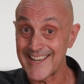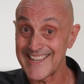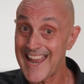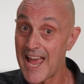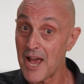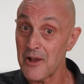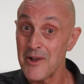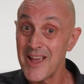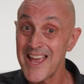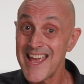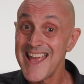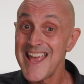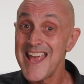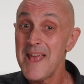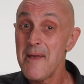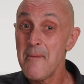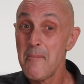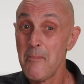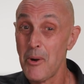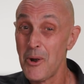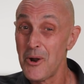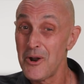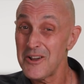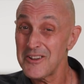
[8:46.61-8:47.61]
Now,
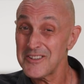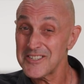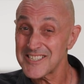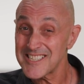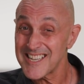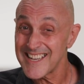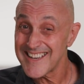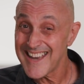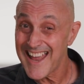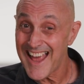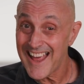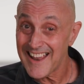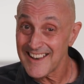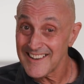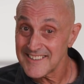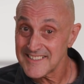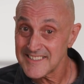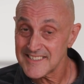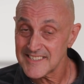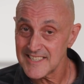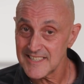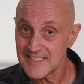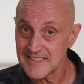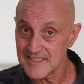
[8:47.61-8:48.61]

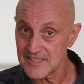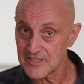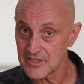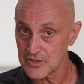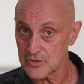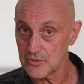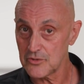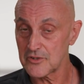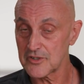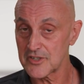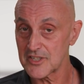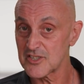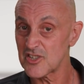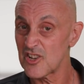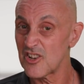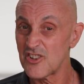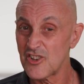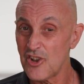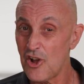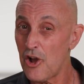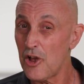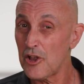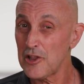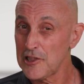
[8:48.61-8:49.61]
personality disorders are
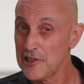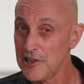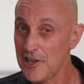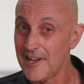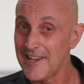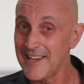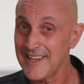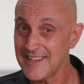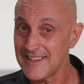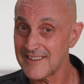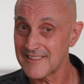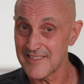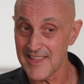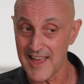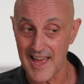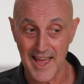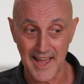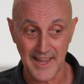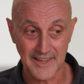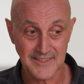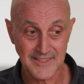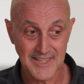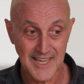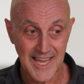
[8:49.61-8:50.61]
not like that.